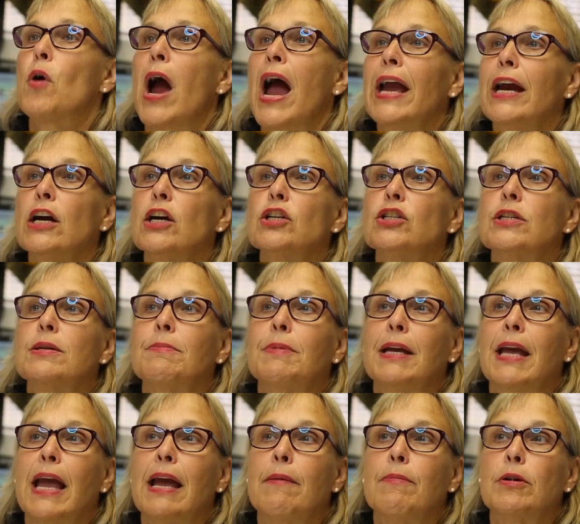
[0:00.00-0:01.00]
Prior to
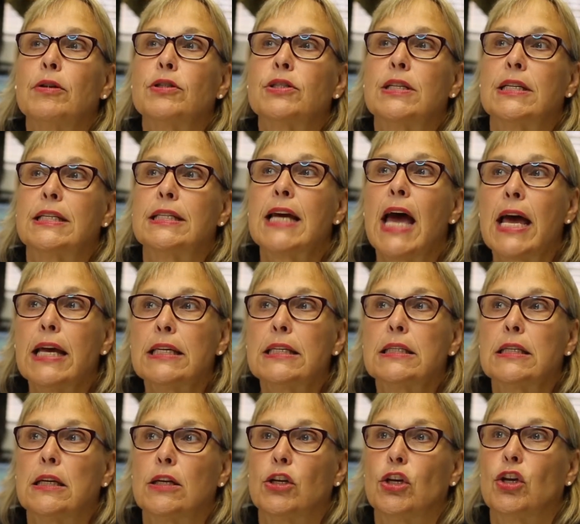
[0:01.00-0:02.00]
be able to
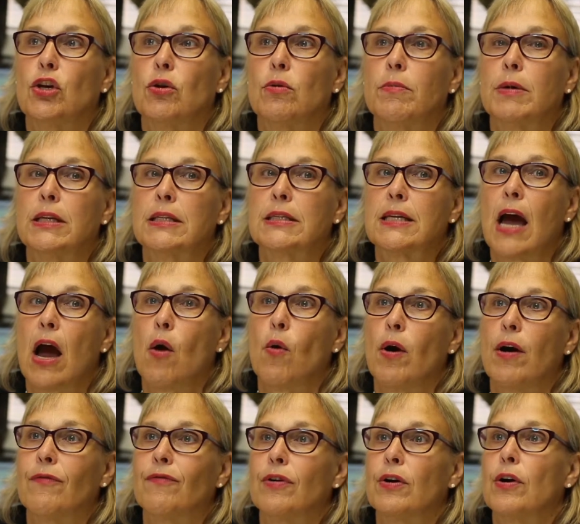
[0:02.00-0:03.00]
test in humans,
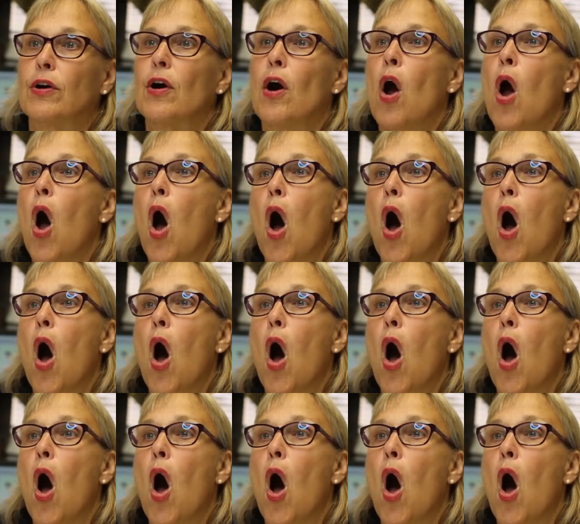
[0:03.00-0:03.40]
however,